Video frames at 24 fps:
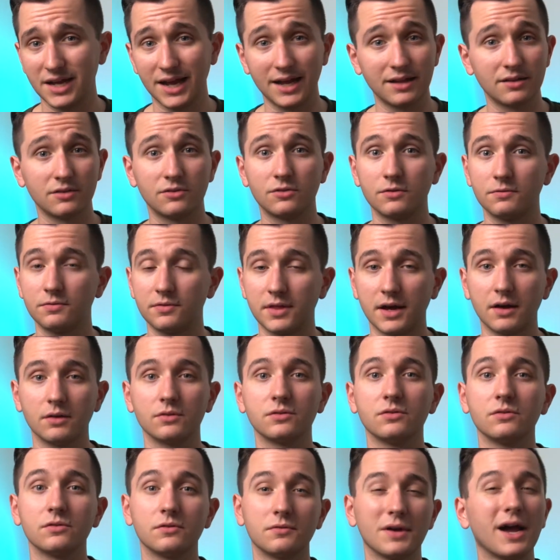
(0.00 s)
tens of
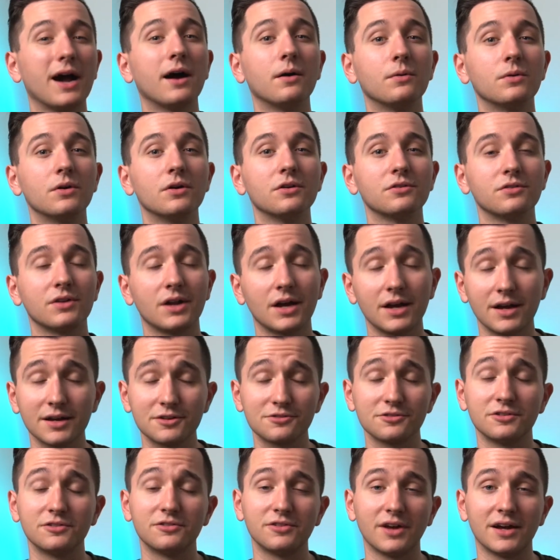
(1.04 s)
thousands of hours, and I
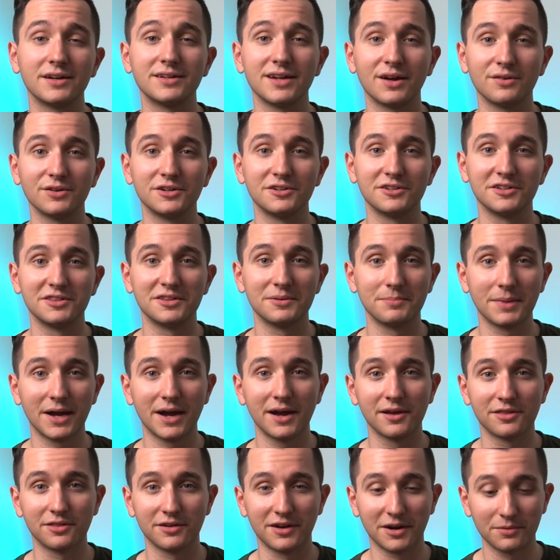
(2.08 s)
actually sat down and did the
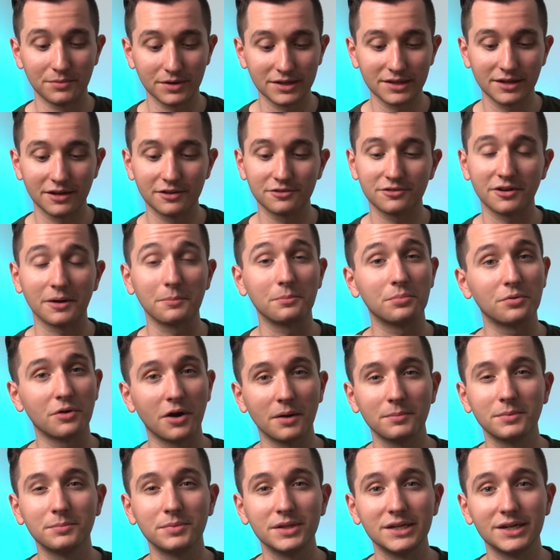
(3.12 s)
math and I realized I'm
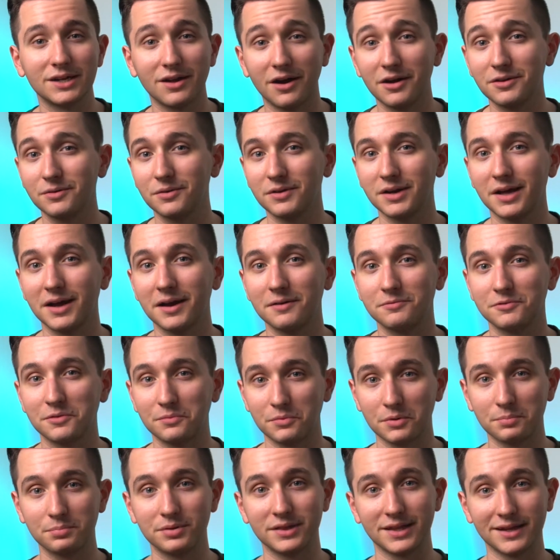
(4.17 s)
probably not going to have
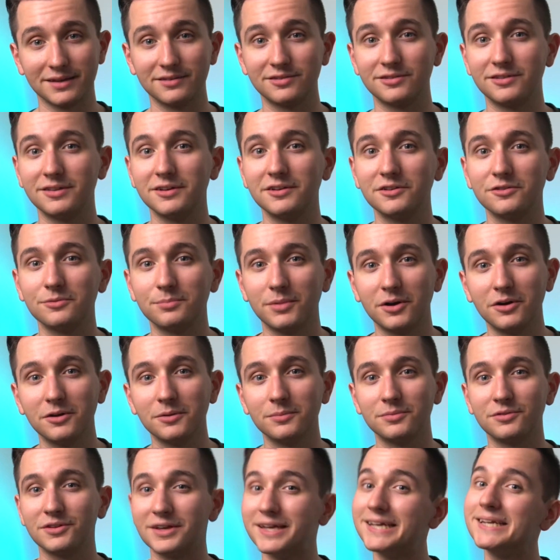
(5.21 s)
to replace these
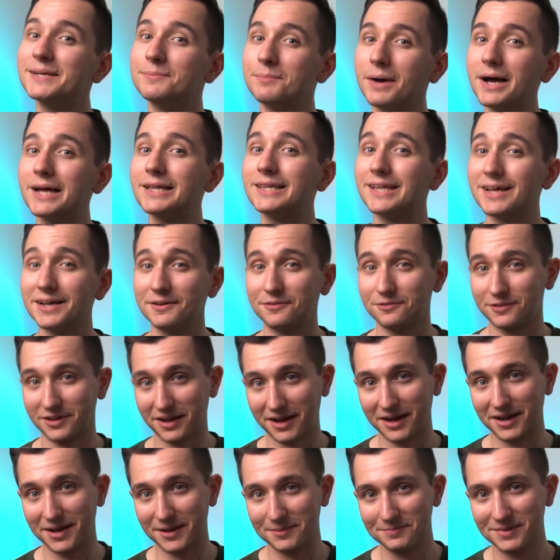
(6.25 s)
bulbs in my
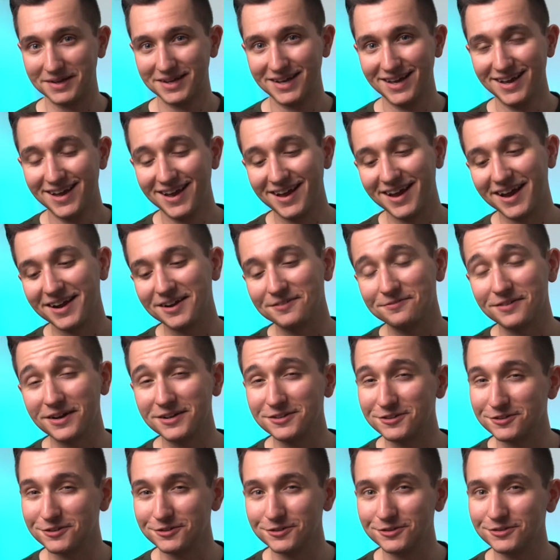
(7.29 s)
lifetime. And if I
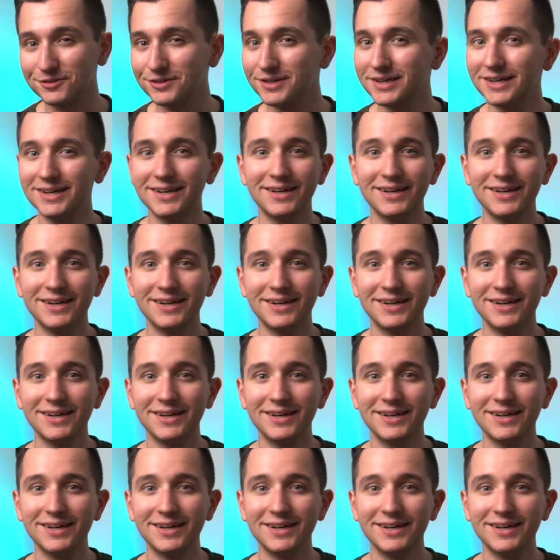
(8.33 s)
do,